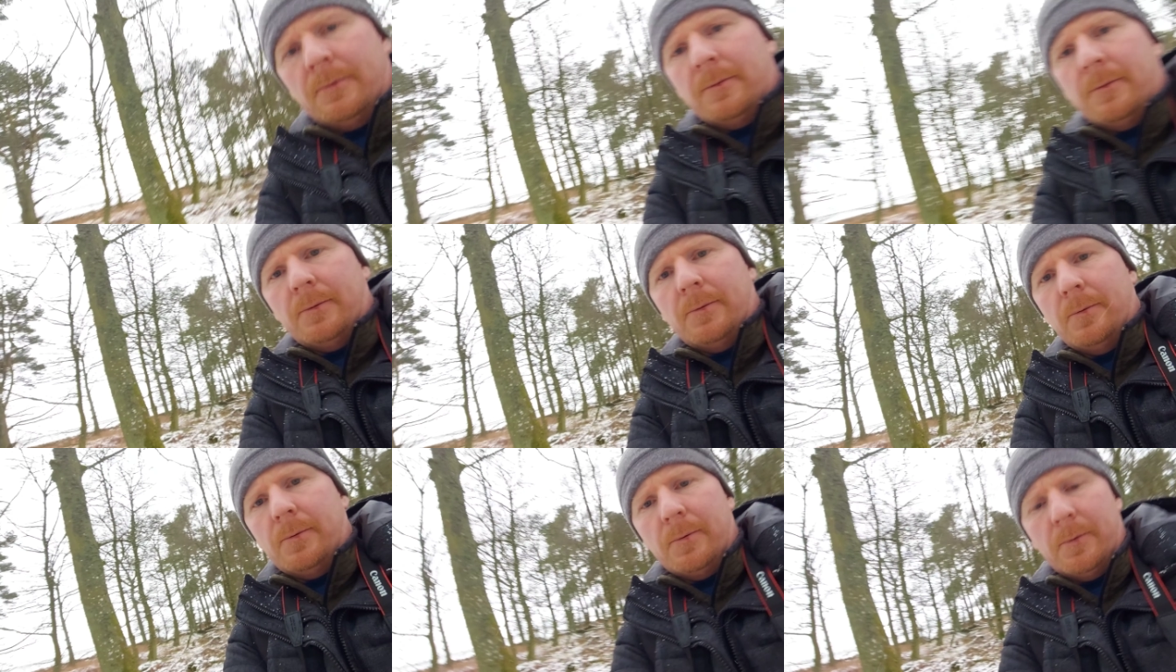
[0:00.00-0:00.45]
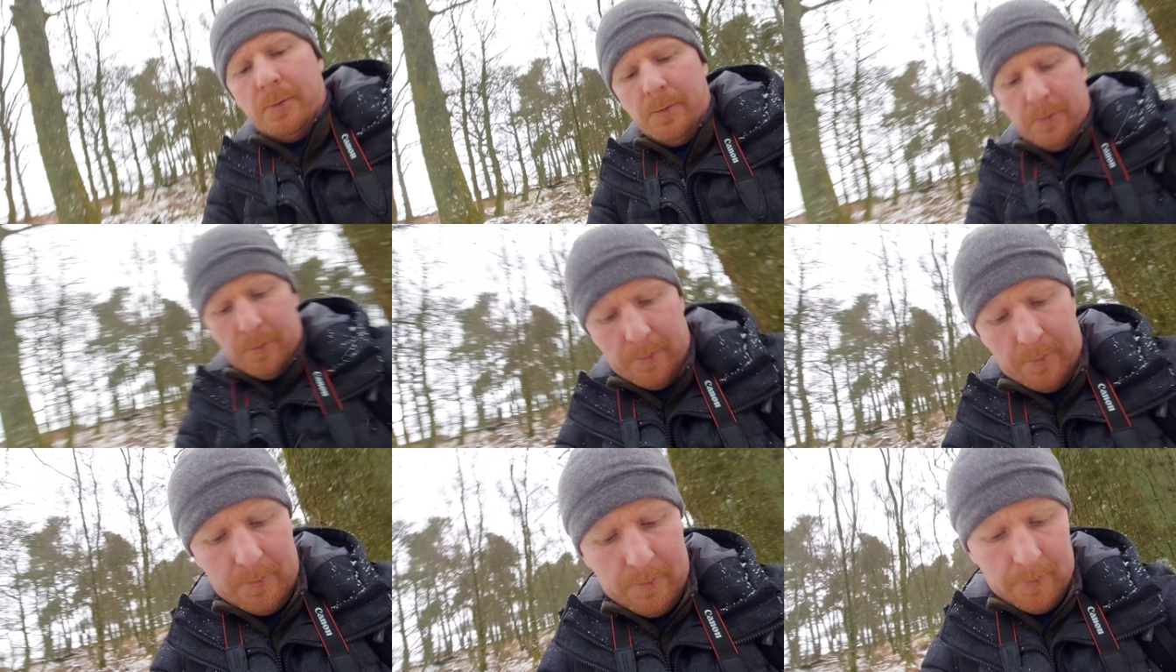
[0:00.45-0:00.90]
Do, do,
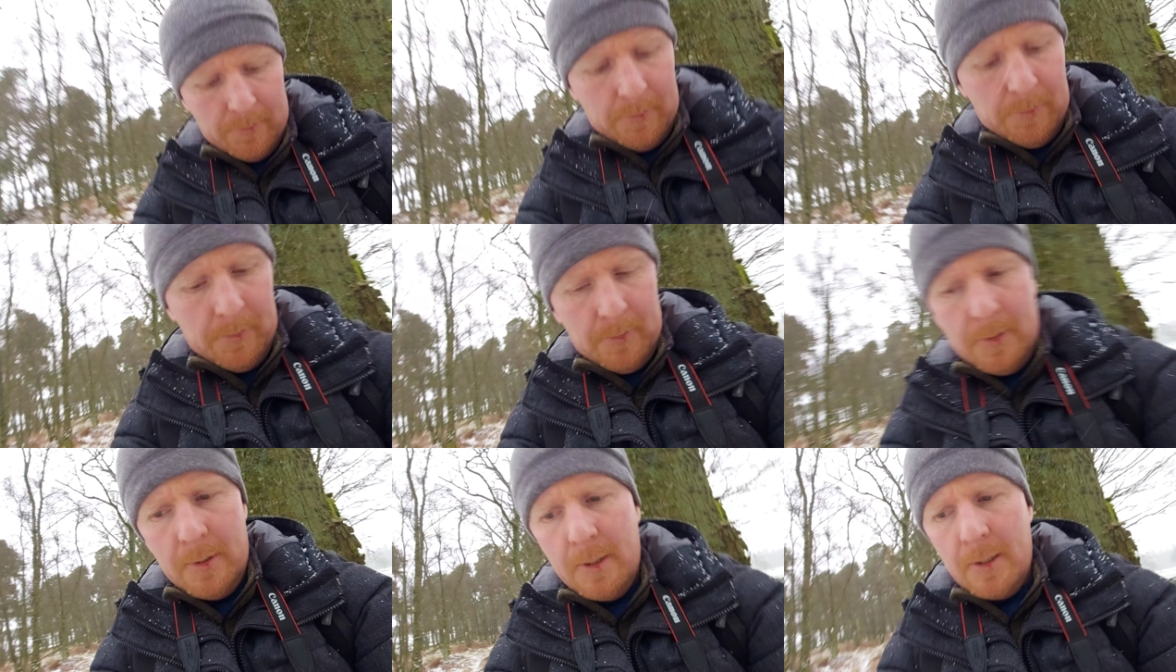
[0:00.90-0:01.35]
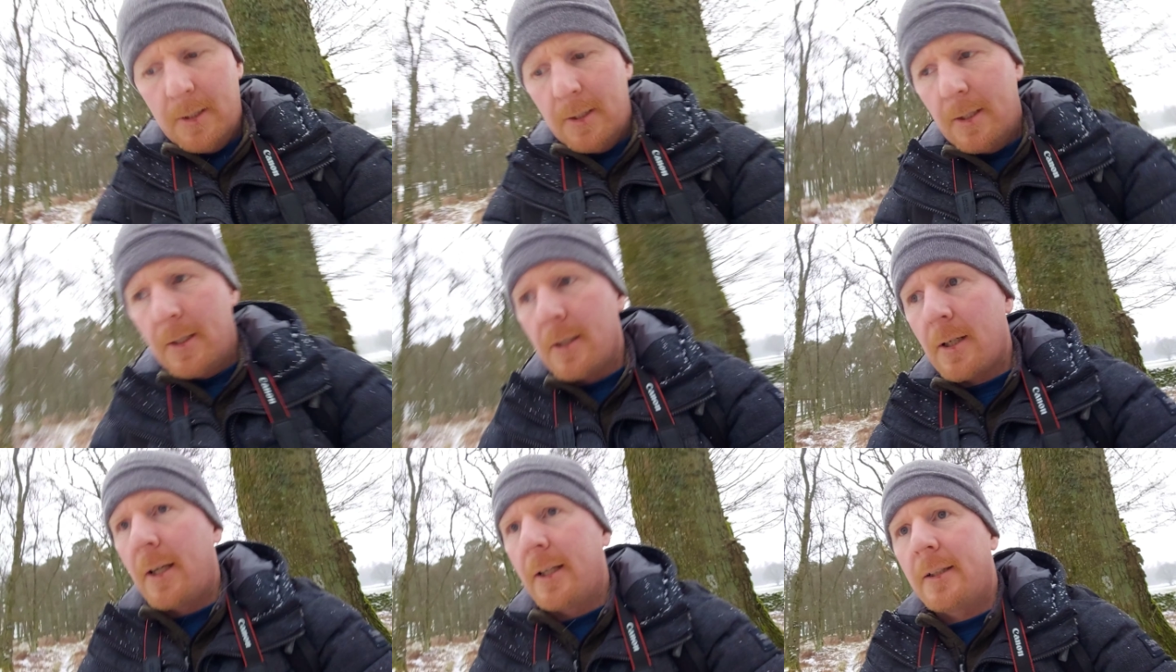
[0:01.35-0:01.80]
do,
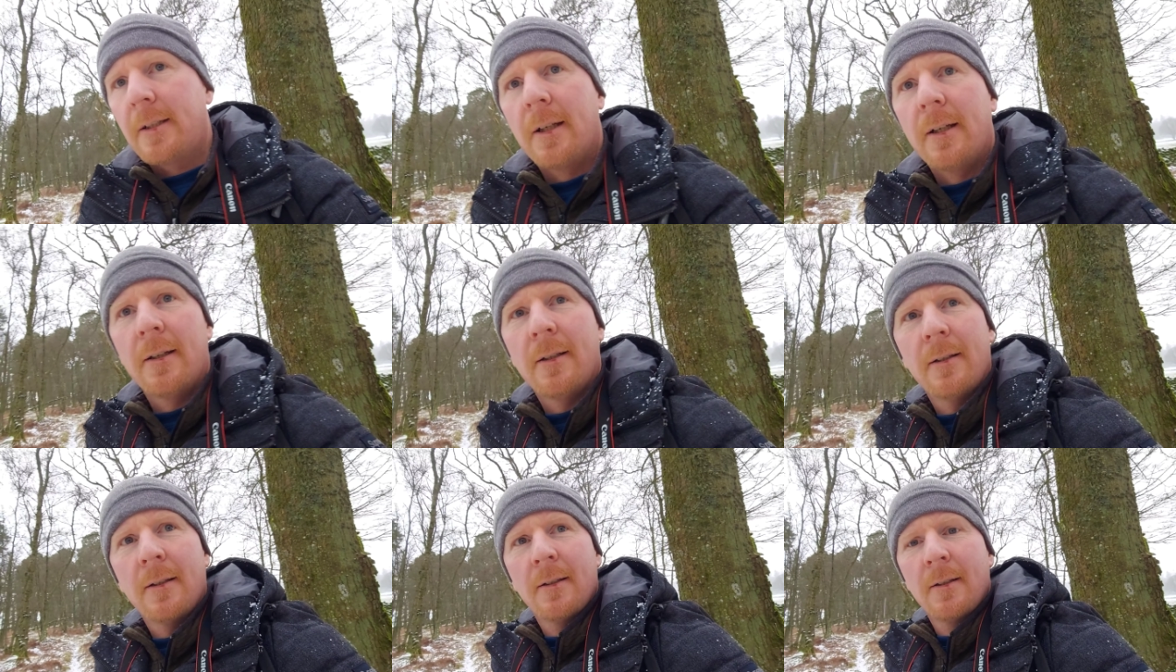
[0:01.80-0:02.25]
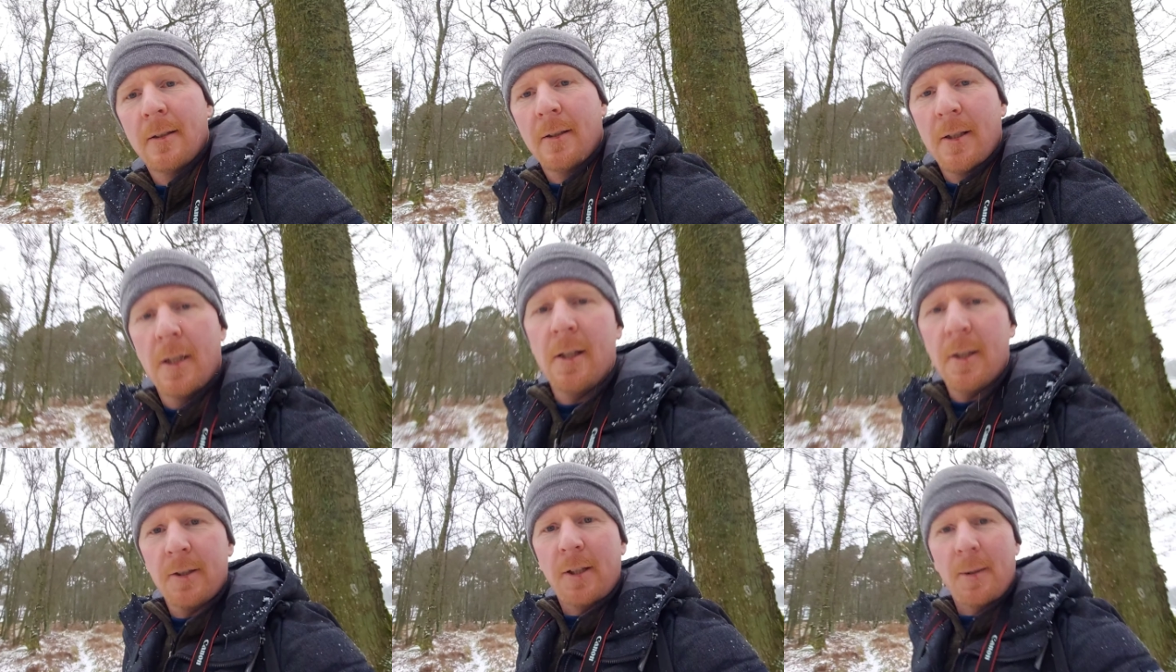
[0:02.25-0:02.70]
right,
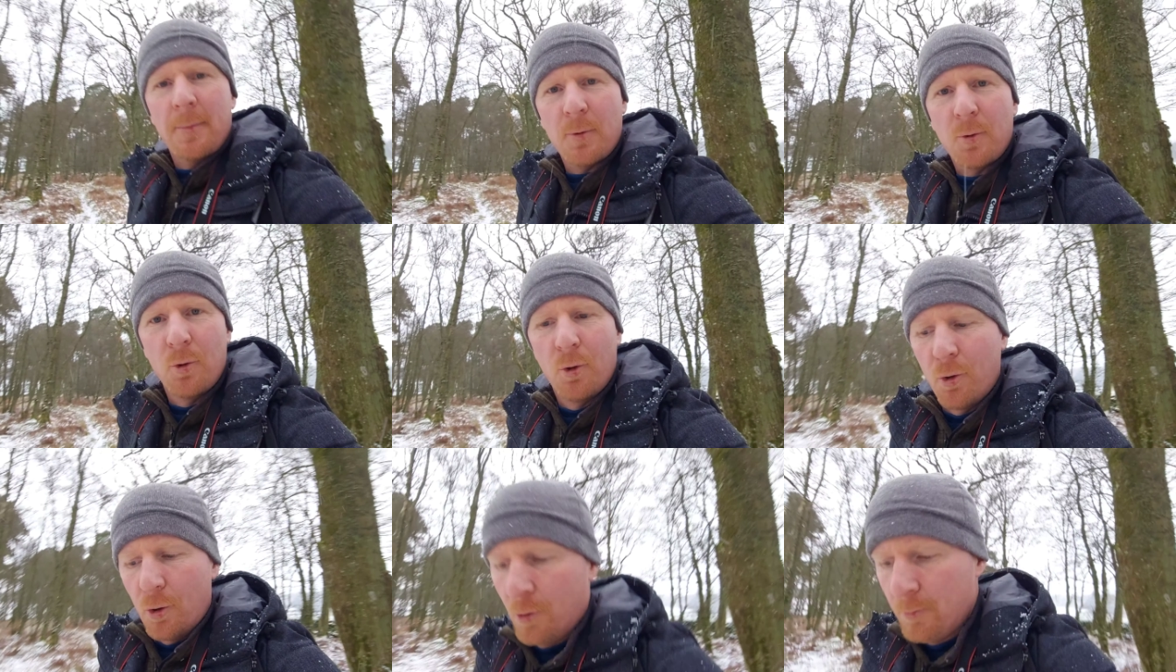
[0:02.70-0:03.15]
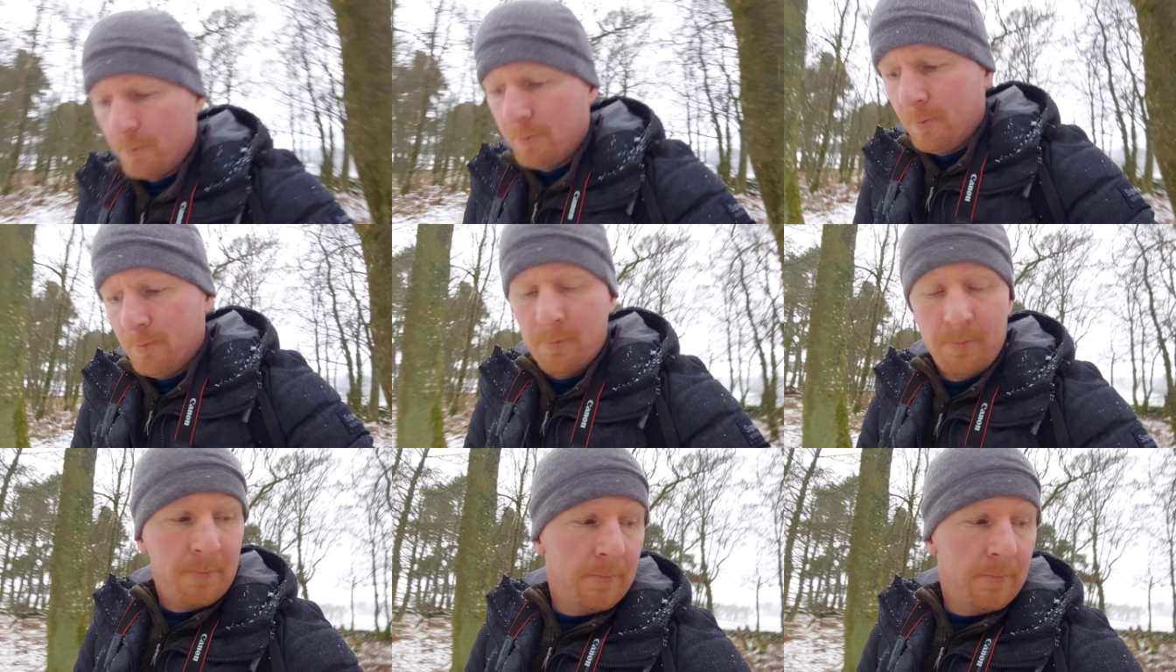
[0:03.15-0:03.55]
time to go home.